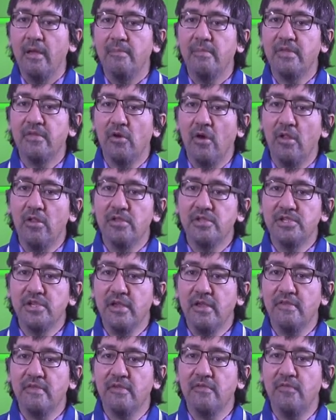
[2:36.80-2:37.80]

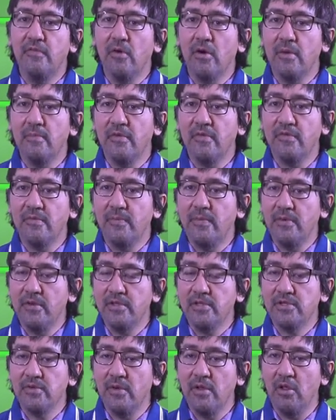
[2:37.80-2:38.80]
Mythology is a form of
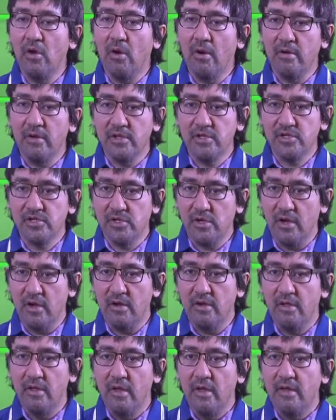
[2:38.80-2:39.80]
spiritual
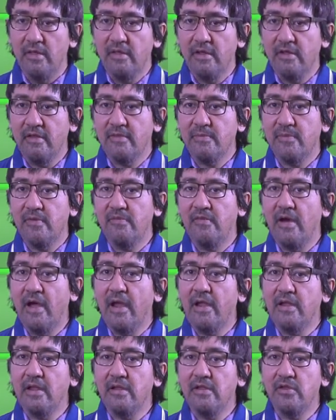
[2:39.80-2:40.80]
orature that has
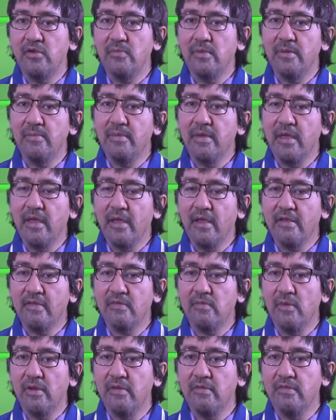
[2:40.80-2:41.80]
provided human
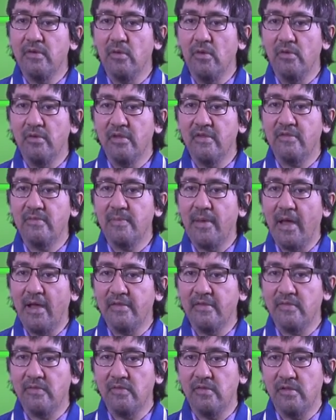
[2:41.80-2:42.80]
beings one of the oldest
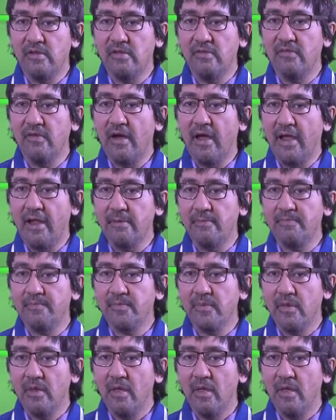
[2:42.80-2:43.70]
paths to the divine.